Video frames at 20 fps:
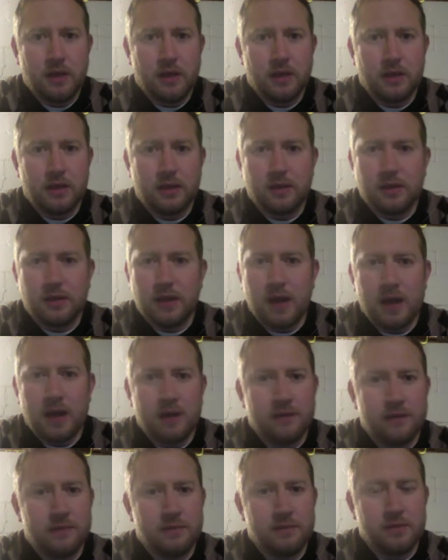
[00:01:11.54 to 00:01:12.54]
a lot
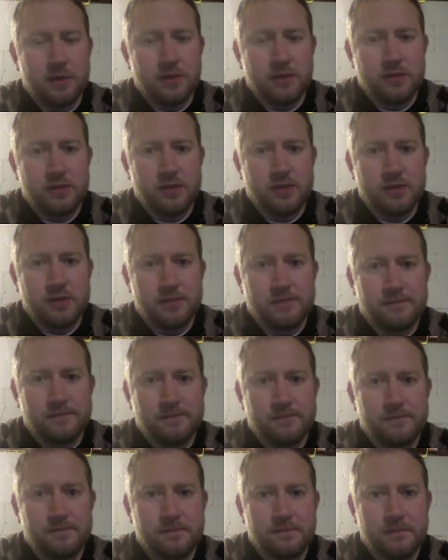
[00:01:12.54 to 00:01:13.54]
of emotion,
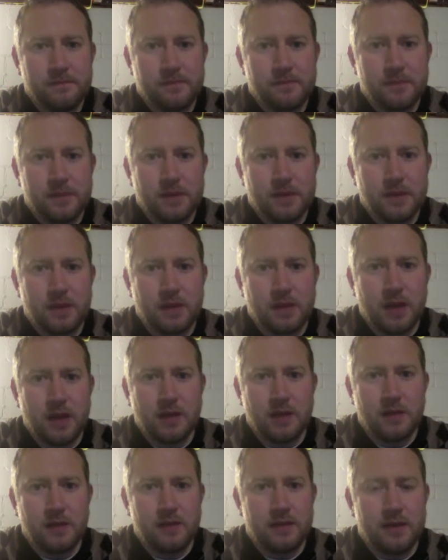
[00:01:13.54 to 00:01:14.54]
a
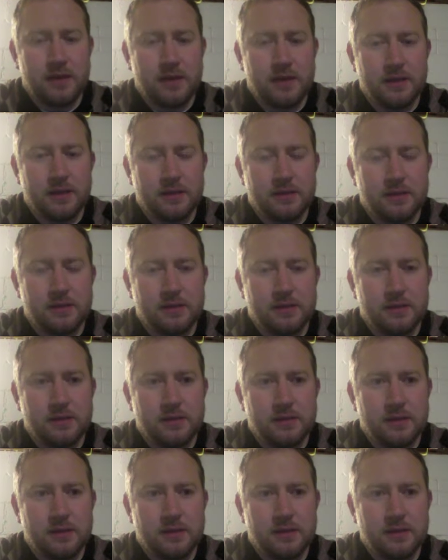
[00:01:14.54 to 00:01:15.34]
lot of things.